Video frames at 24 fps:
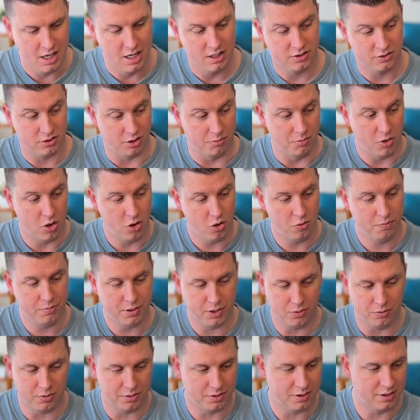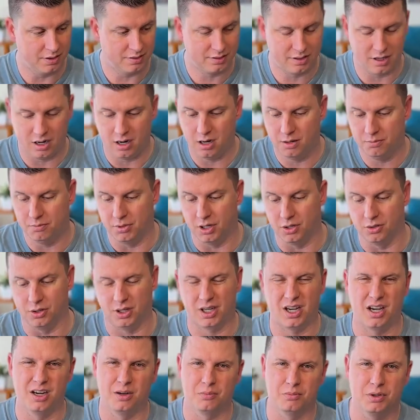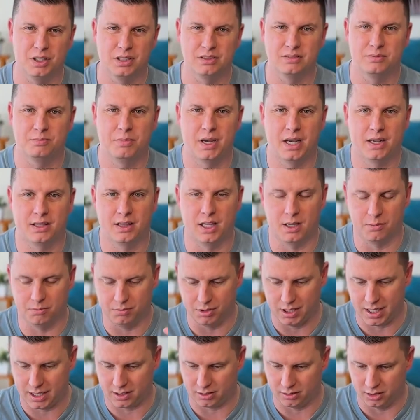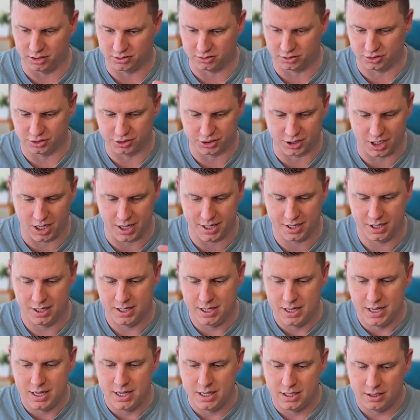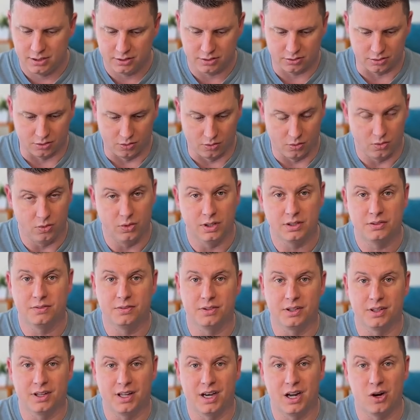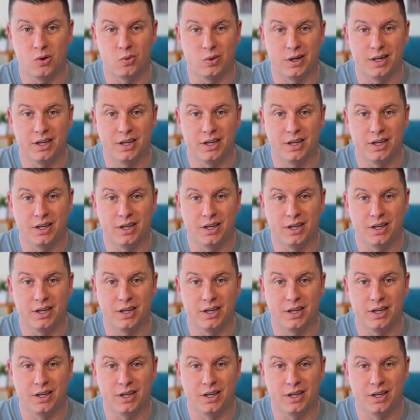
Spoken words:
So I'm hoping with this combo, it kind of brings back that black luster shine. So let's figure that out right